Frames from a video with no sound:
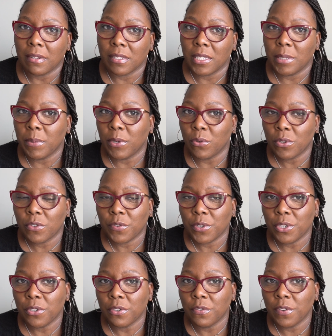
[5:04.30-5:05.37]
of sleep in order for
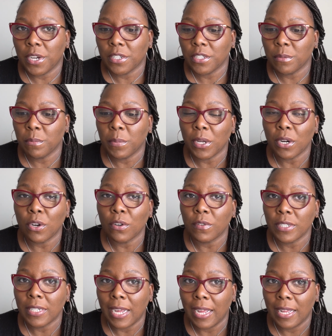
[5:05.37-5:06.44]
you to function. But
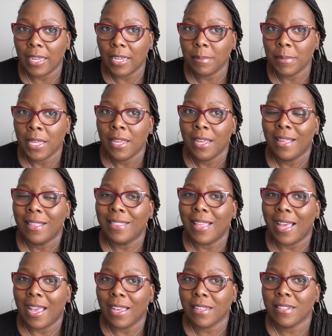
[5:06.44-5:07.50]
over time,
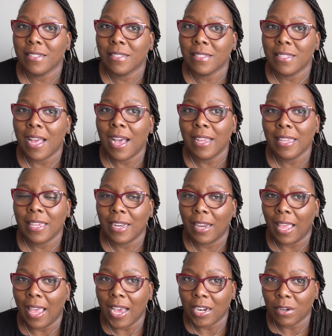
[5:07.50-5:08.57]
not
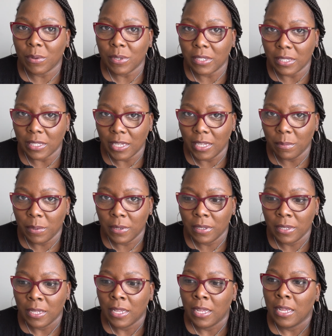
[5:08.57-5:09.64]
getting adequate sleep,
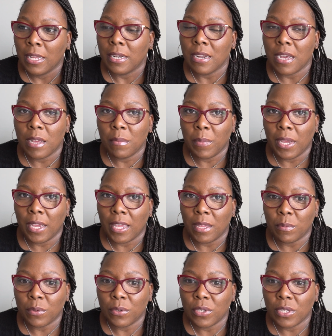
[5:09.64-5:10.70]
not being
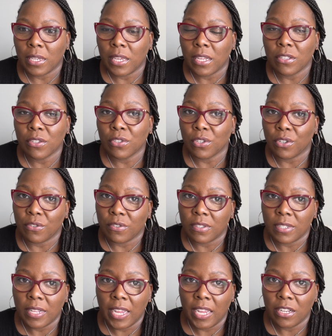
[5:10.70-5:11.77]
able to get to certain
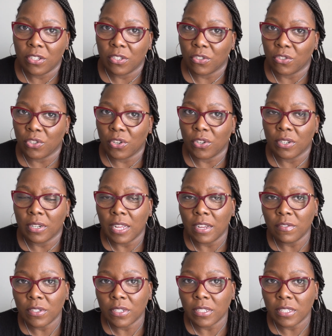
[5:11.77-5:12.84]
stages or certain
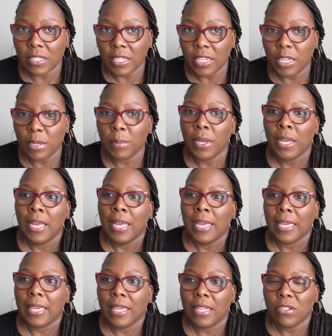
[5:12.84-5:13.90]
levels of sleep
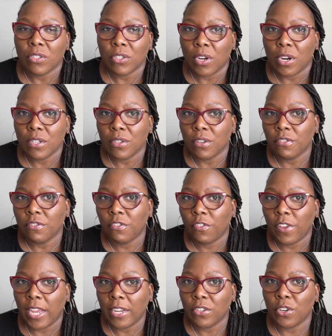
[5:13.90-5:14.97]
can start to
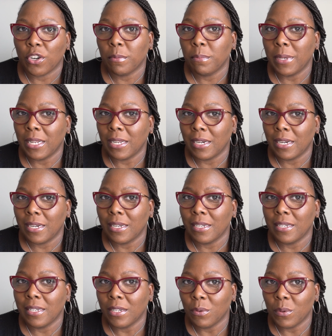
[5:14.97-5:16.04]
affect your ability to
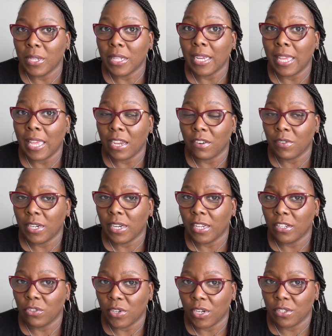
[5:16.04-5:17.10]
deal with like everyday
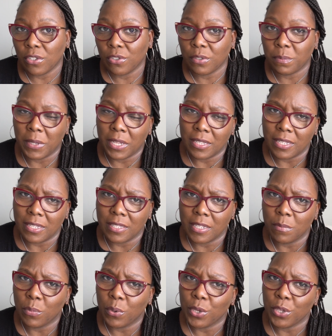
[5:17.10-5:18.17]
stressors. Because at
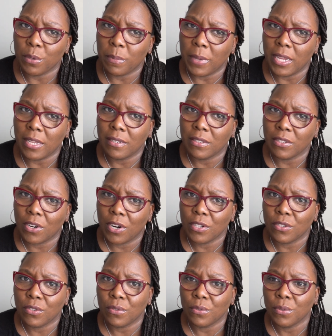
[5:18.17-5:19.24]
some point you may start
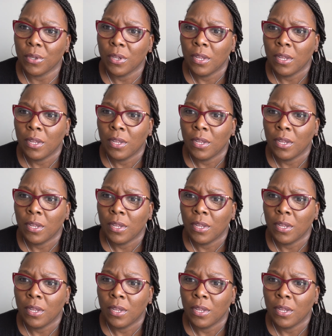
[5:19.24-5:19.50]
to,